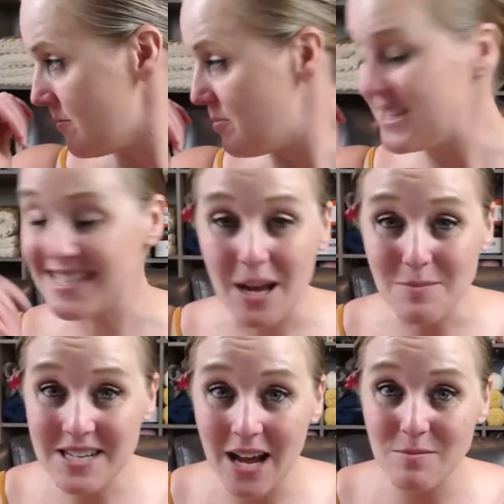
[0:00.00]
But
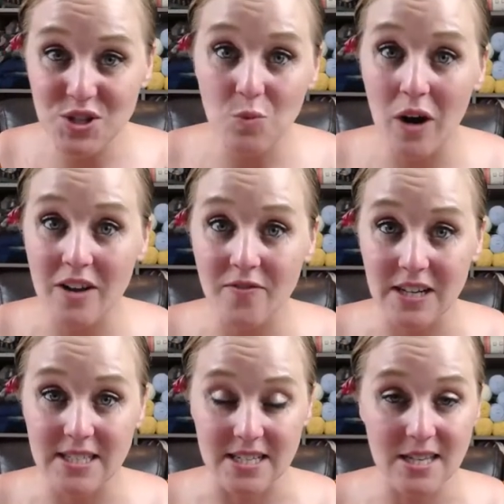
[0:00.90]
sometimes you want to
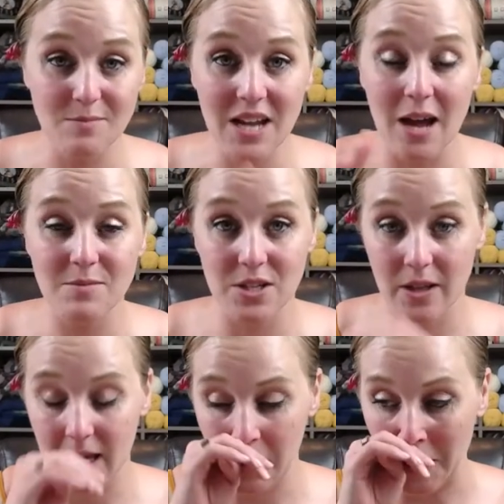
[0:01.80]
fix it. Sometimes you're
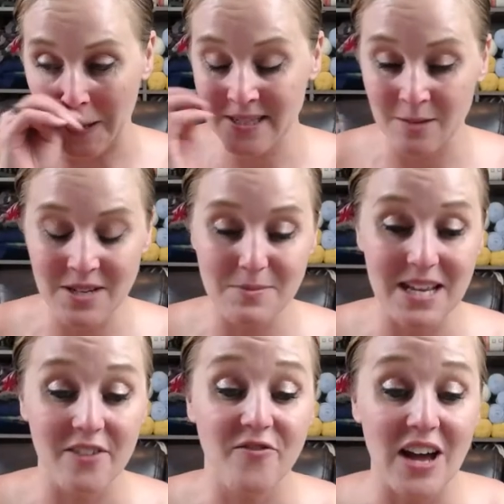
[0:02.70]
like, sometimes
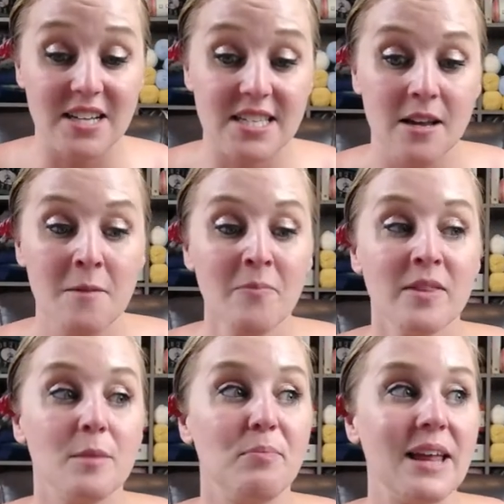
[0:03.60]
it affects
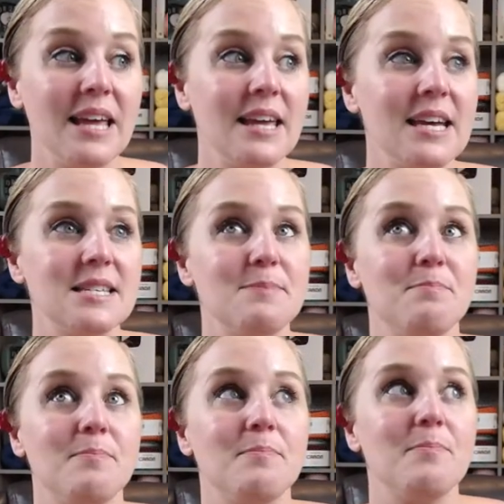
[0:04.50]
the blanket
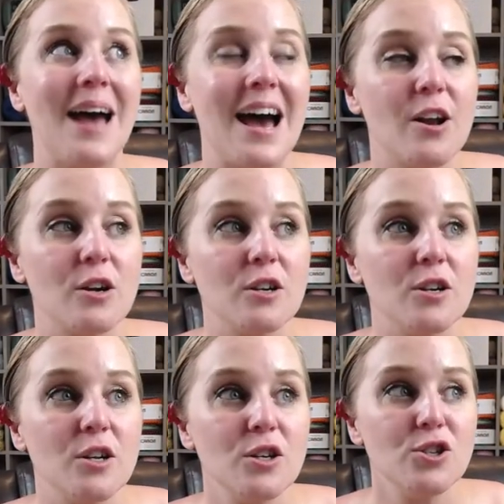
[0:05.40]

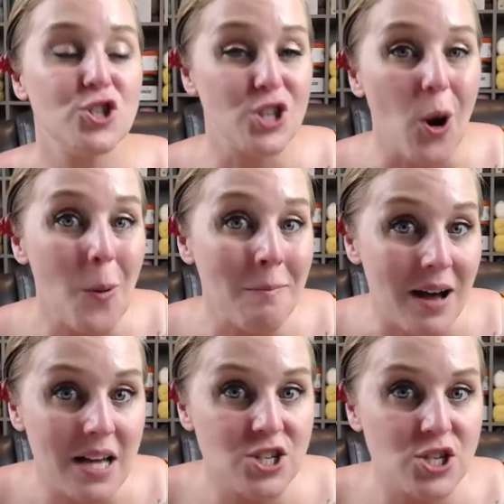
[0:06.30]
pattern so
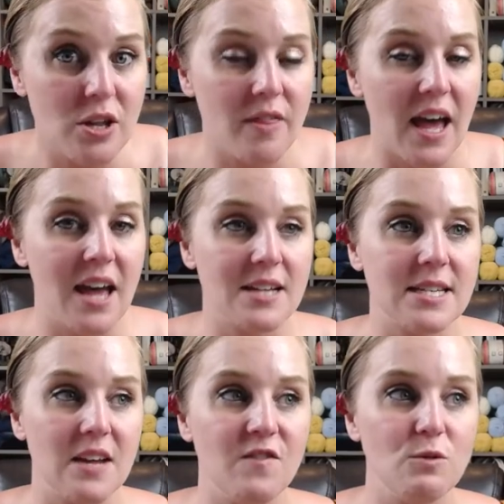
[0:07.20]
much that
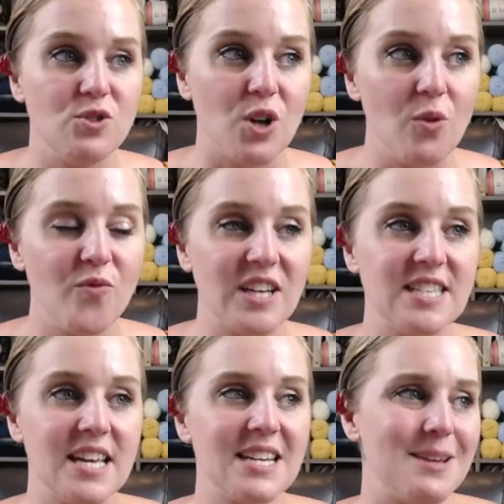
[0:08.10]
if you don't
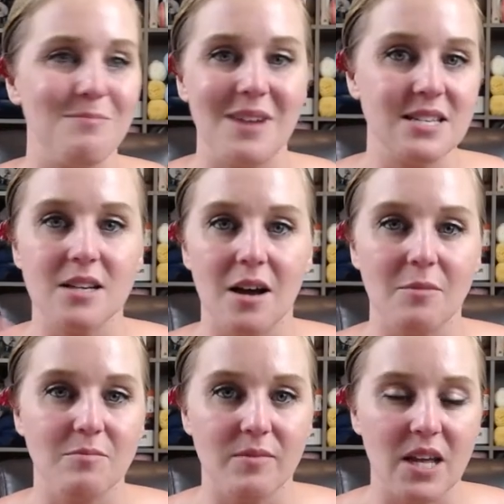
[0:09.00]
fix it, it messed
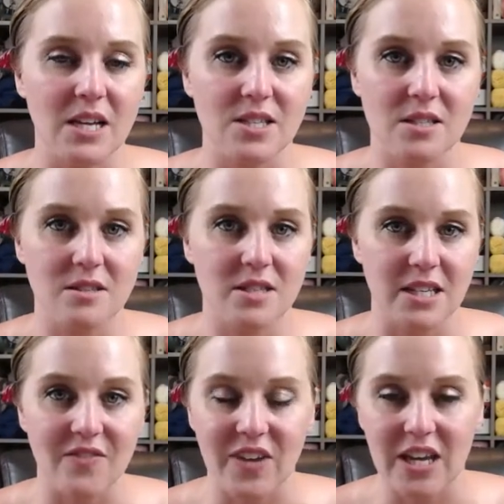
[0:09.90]
up things
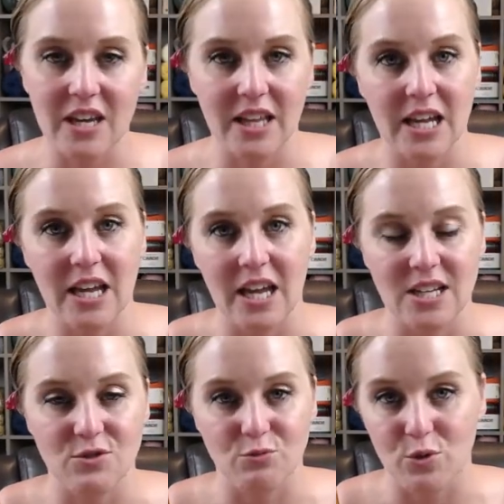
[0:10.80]
significantly
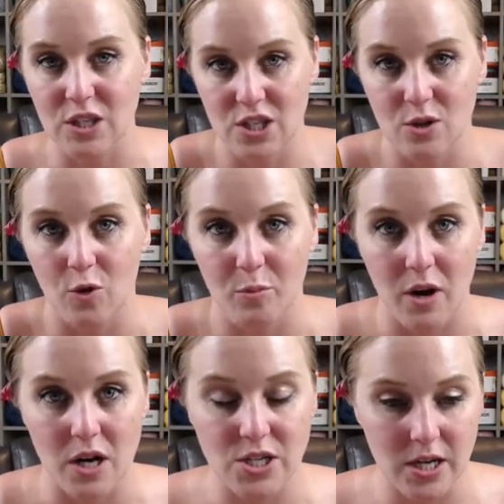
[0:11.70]
and ruins the whole
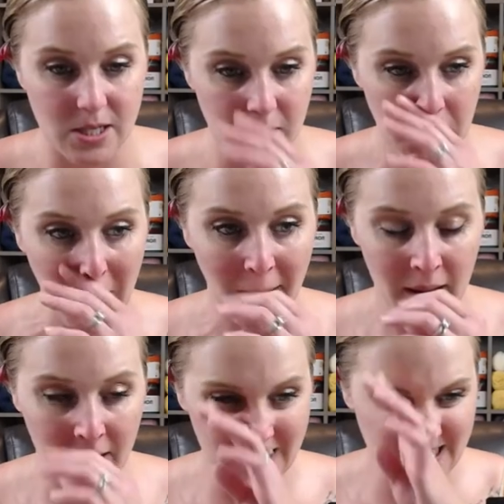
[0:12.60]
project.
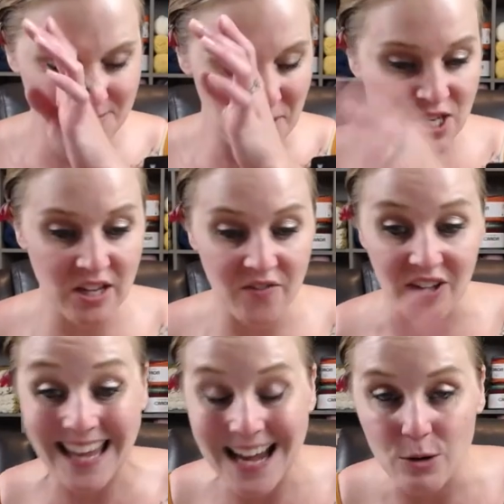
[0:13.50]
Uh, especially if a
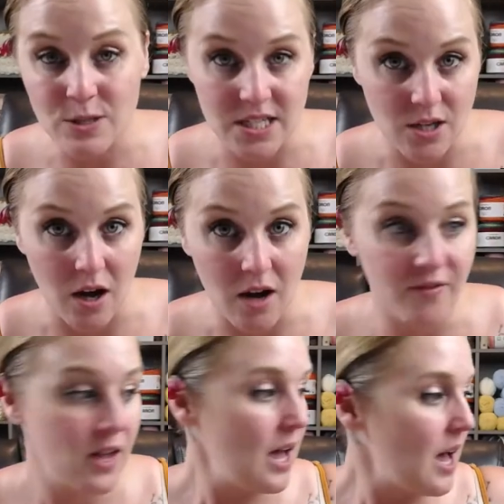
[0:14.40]
count is off.
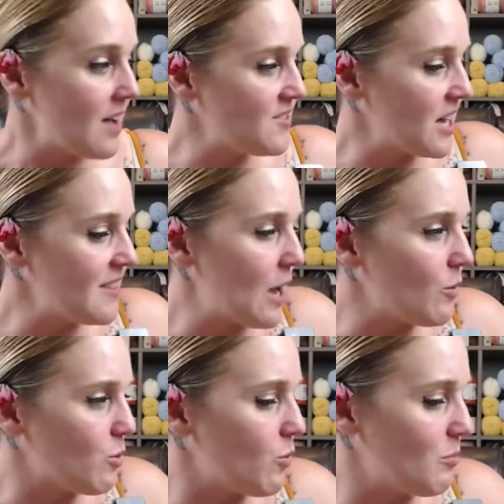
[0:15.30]
I've done that
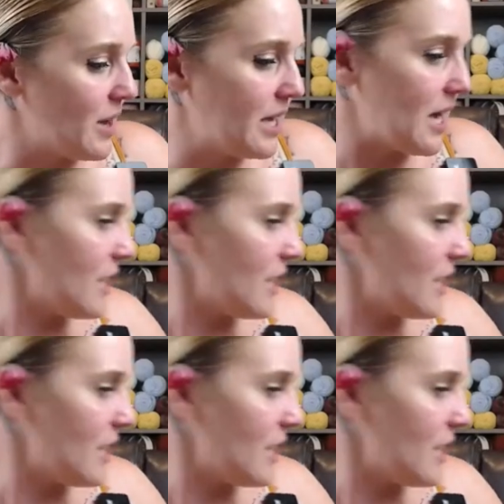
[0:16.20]
with one blanket.